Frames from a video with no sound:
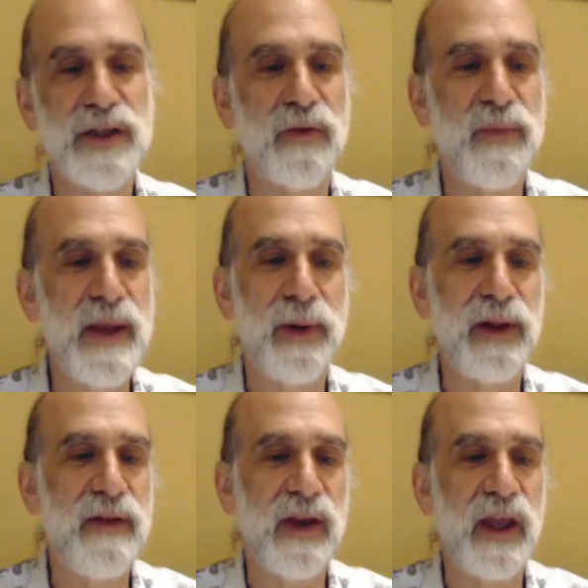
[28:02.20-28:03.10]
for people
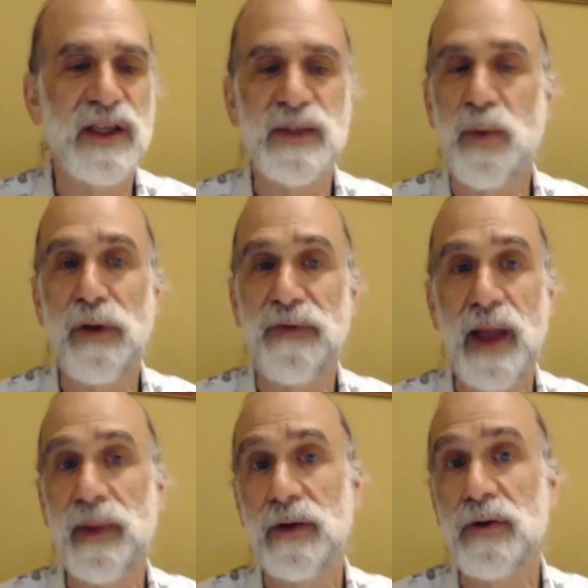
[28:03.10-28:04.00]
living in small
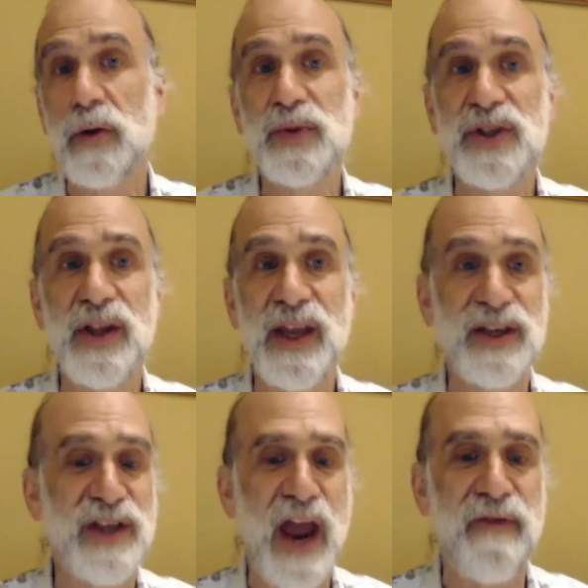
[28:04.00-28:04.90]
family groups in the
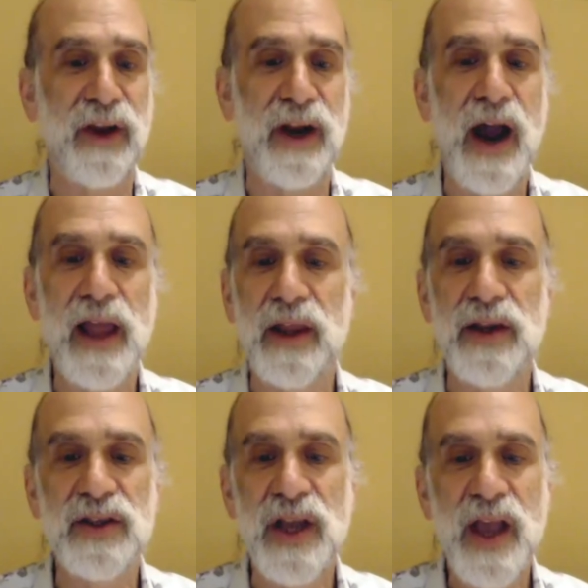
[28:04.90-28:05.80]
East African
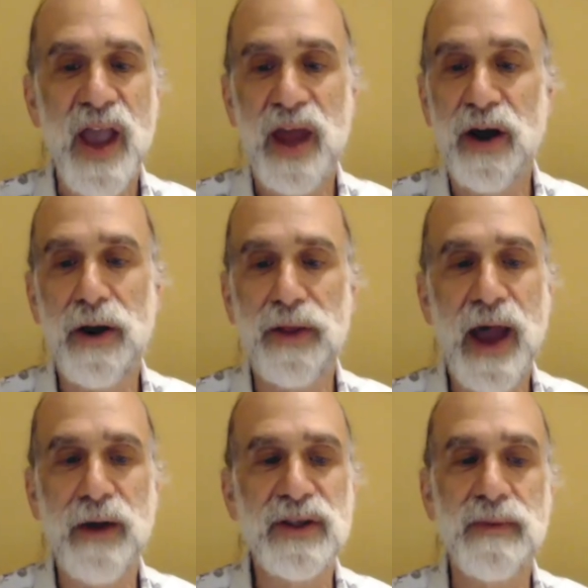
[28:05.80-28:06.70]
highlands in
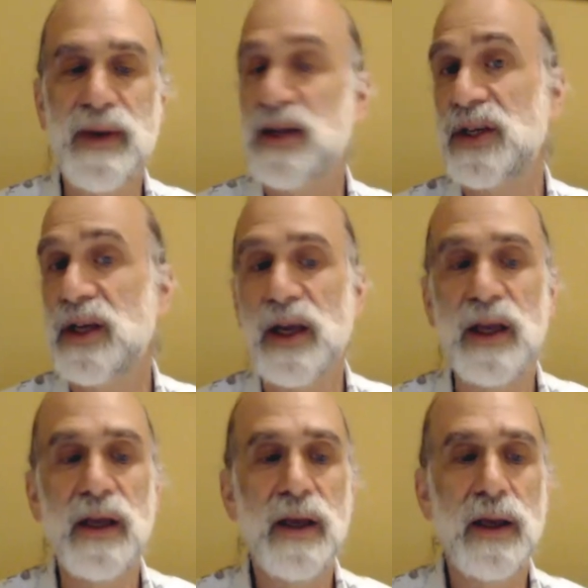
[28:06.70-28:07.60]
100,000 BCE.
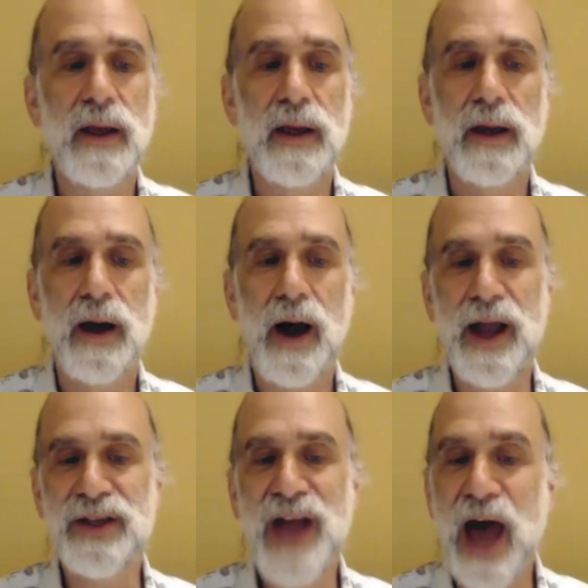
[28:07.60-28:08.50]
Uh,
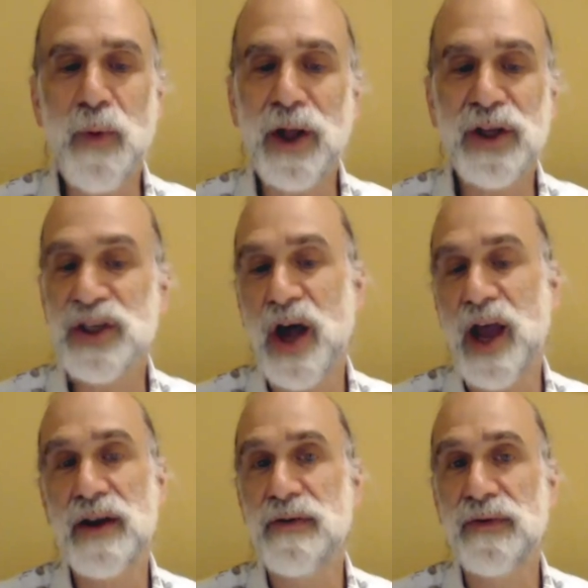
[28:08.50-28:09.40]
it's not well
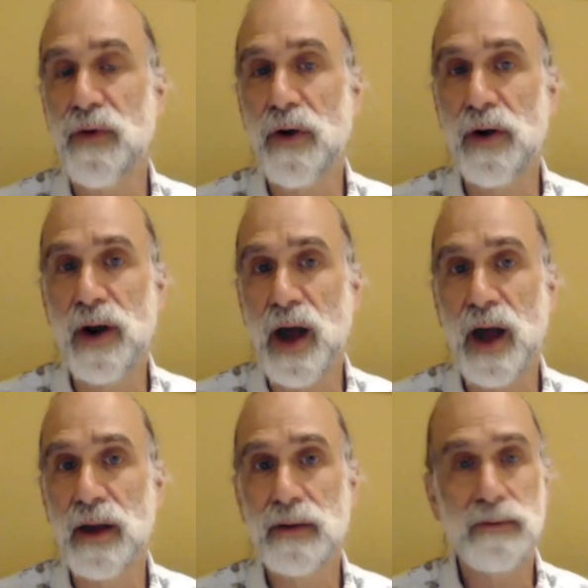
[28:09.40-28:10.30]
designed for
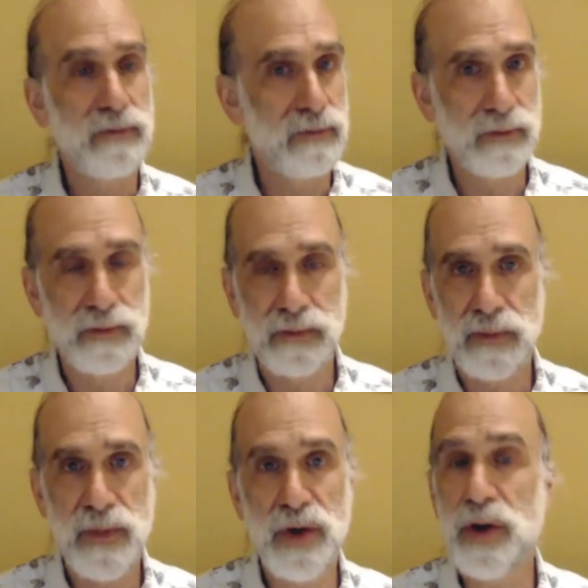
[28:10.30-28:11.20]
uh,
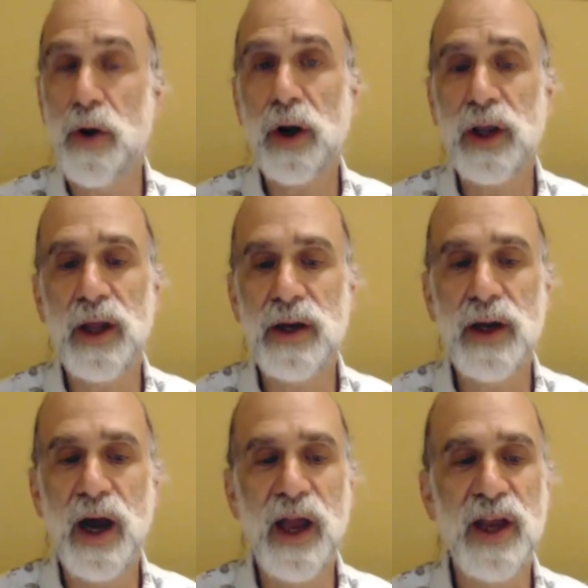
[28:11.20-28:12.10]
New York in,
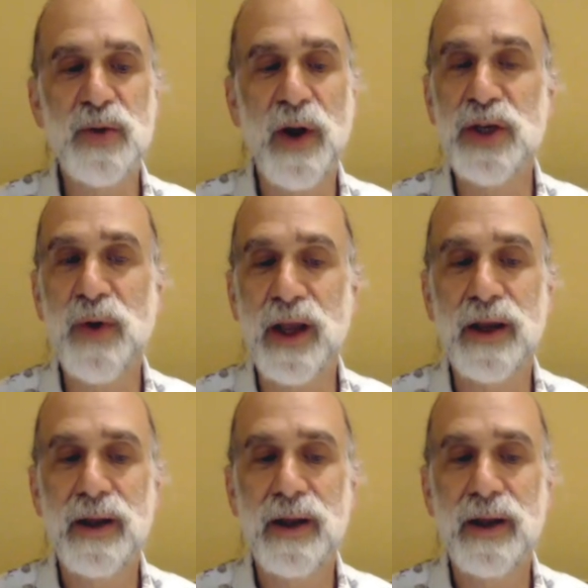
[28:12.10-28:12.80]
uh, in 2020.